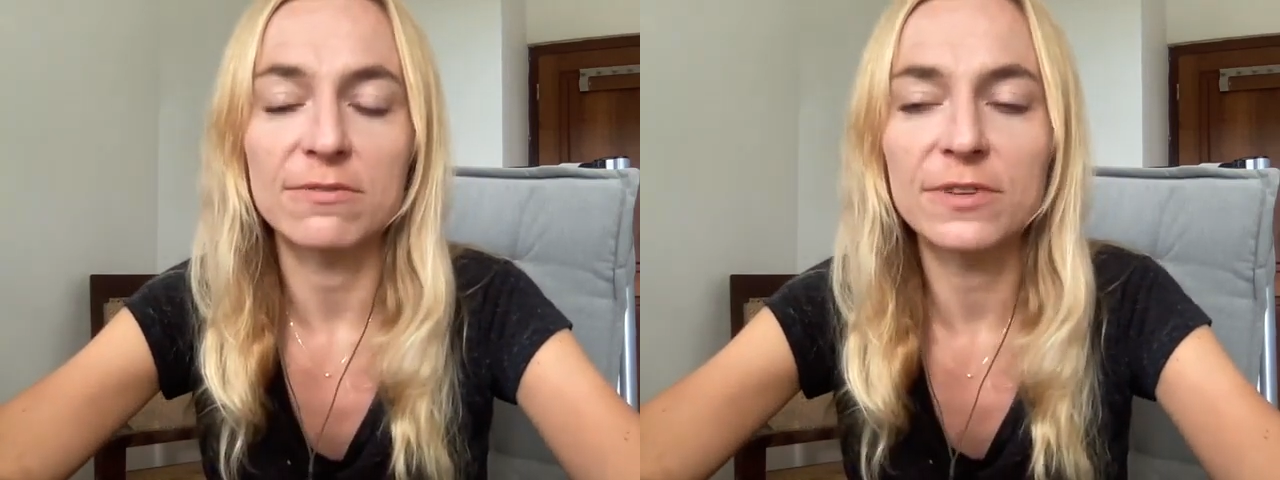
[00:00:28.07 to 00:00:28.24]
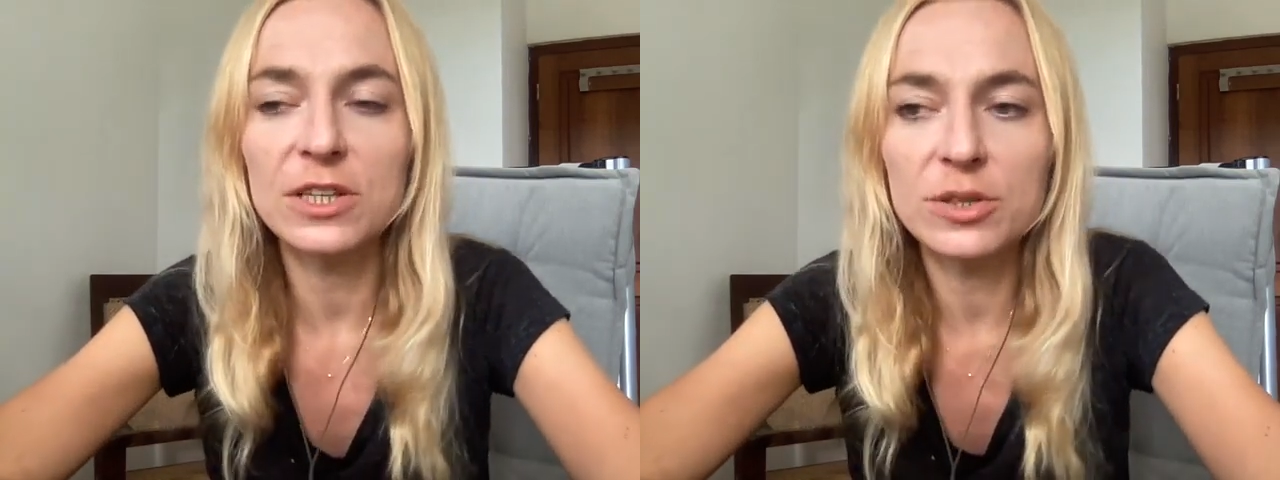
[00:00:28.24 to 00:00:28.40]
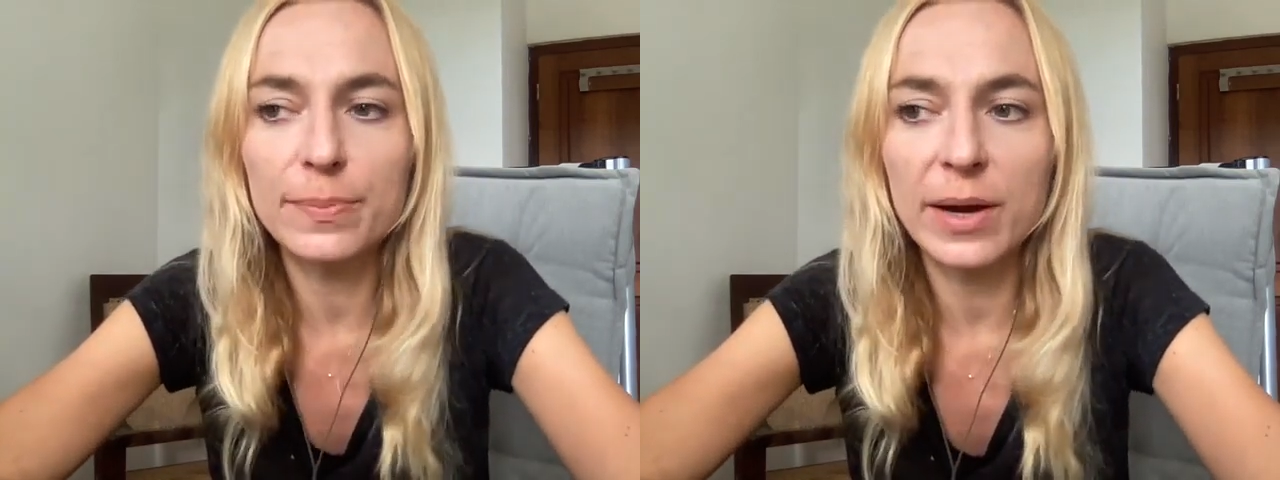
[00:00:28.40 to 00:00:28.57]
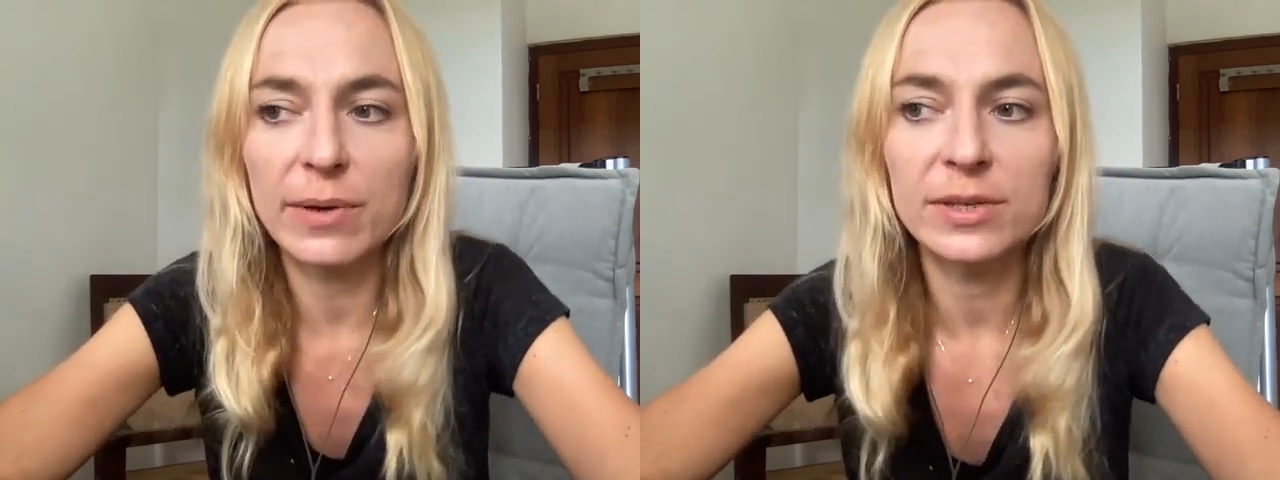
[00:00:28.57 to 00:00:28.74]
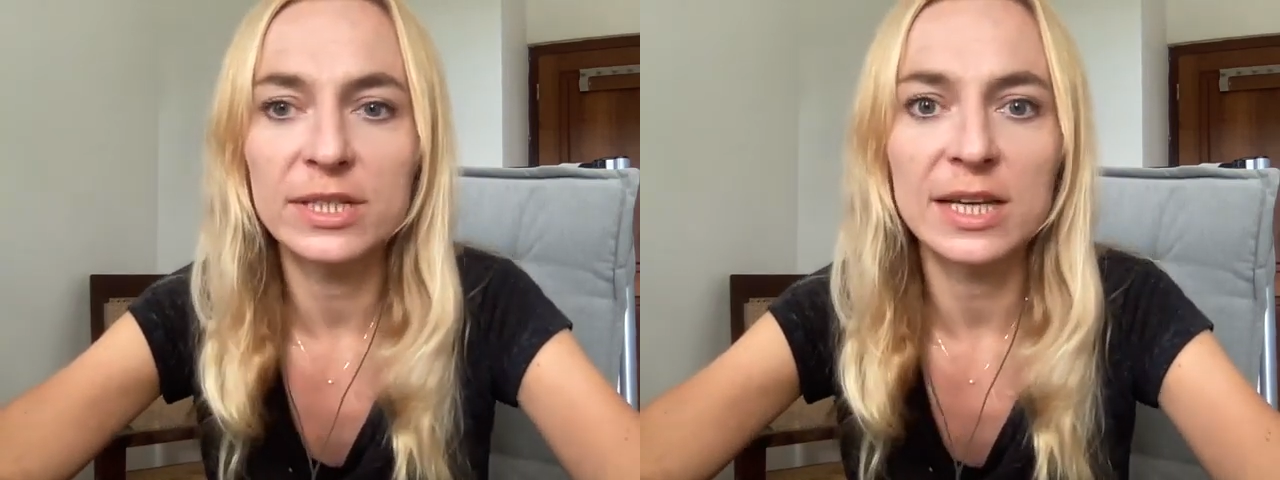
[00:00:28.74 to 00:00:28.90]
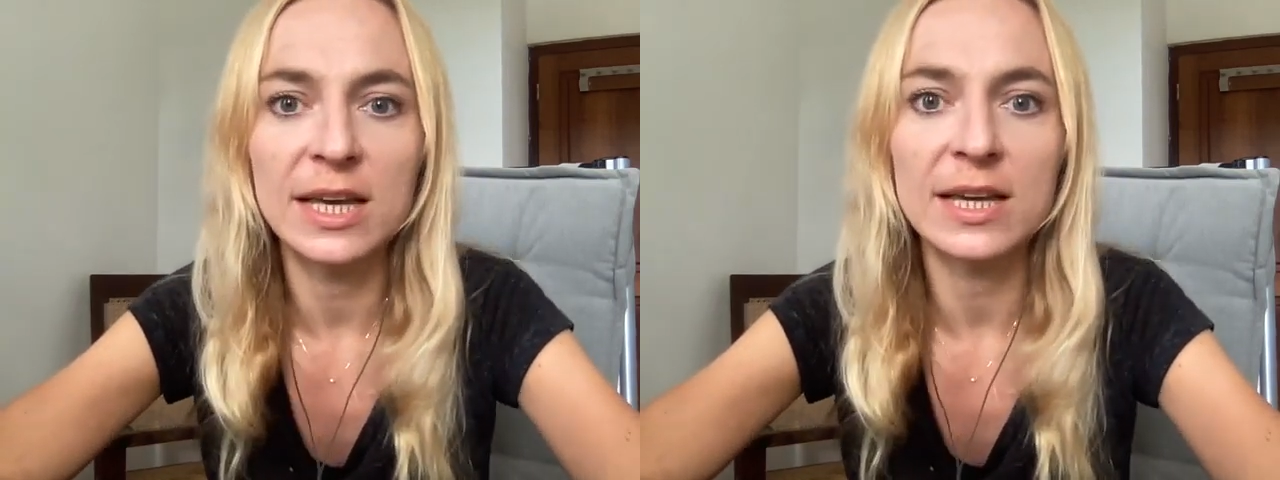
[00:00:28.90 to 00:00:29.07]
Feature
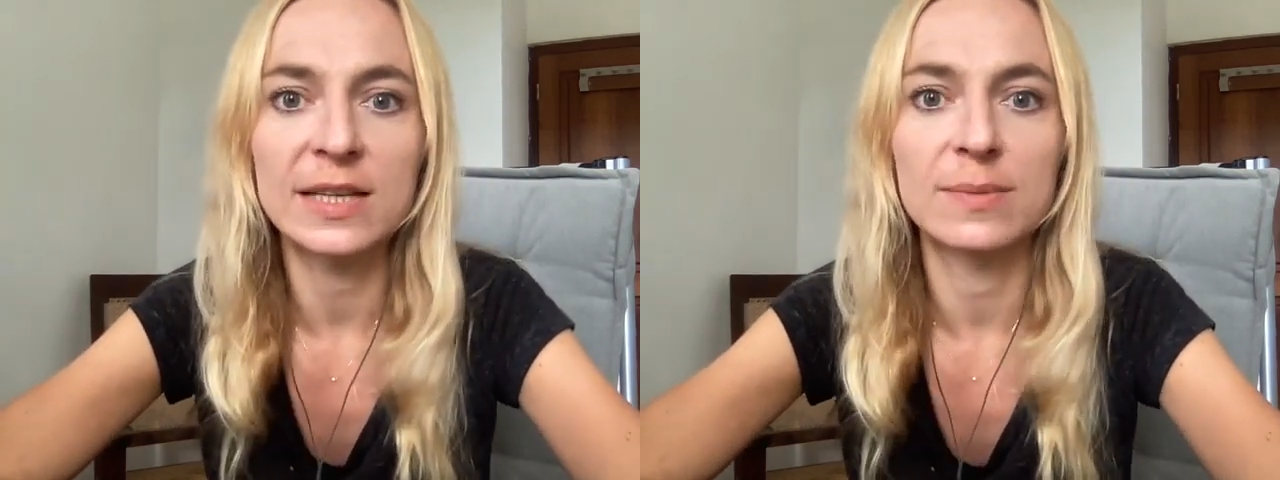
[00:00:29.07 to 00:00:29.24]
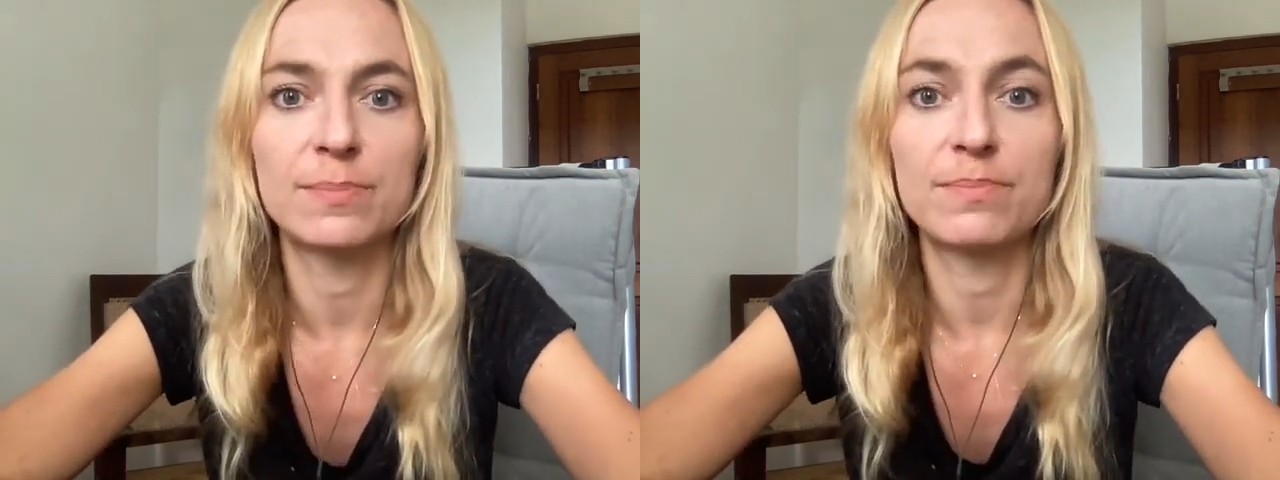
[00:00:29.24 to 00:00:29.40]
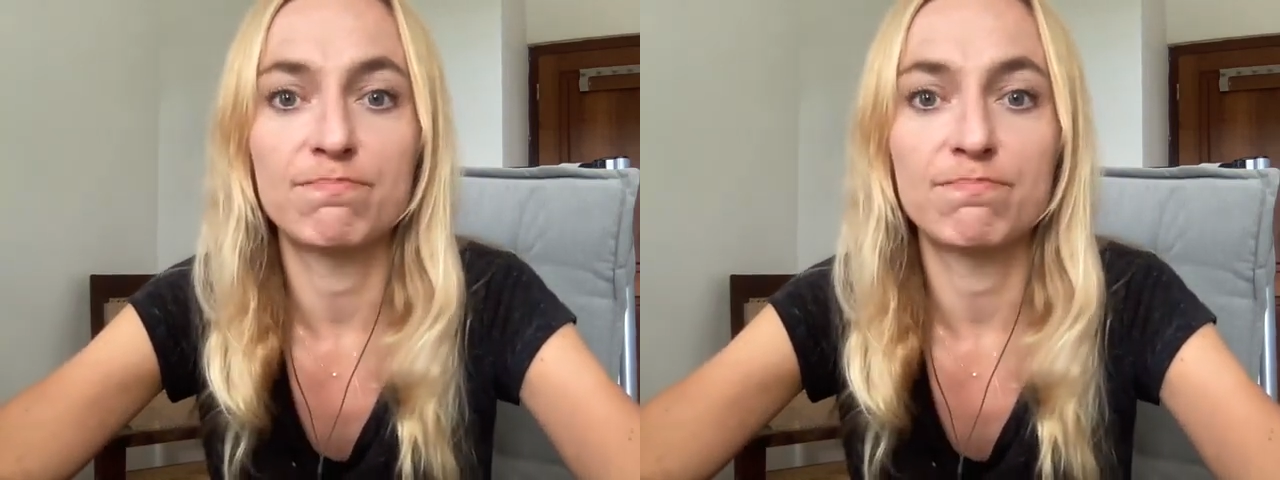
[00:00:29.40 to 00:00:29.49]
parity is